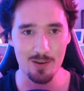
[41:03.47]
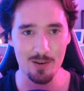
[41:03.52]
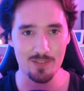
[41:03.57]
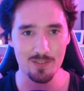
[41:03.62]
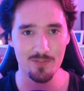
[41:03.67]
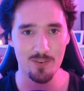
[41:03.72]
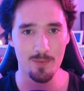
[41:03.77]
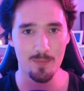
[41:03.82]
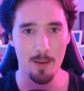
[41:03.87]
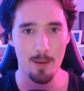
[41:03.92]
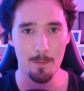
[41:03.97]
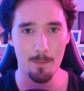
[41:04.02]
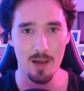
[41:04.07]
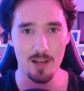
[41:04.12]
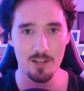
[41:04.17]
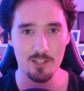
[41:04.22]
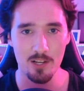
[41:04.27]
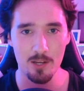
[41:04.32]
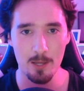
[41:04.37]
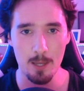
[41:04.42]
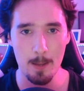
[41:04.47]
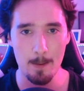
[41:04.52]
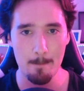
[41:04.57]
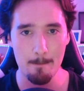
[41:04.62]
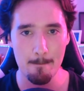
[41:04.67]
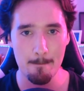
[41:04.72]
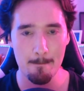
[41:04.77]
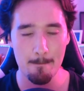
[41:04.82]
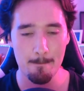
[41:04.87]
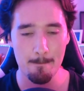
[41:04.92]
from I'll show you.
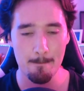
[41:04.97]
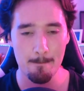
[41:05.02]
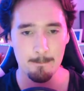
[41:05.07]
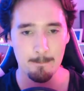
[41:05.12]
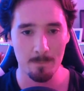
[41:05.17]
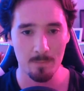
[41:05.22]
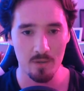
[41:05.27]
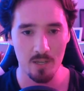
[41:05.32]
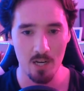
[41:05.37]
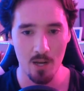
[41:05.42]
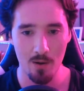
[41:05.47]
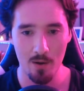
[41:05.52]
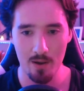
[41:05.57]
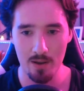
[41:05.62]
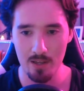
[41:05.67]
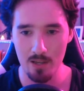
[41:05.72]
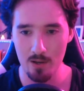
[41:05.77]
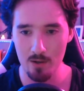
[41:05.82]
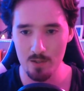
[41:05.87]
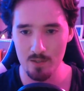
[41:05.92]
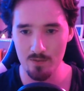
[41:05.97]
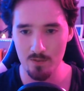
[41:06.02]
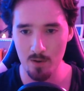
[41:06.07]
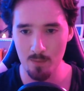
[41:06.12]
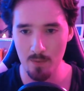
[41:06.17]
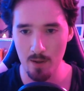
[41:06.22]
You know how it goes from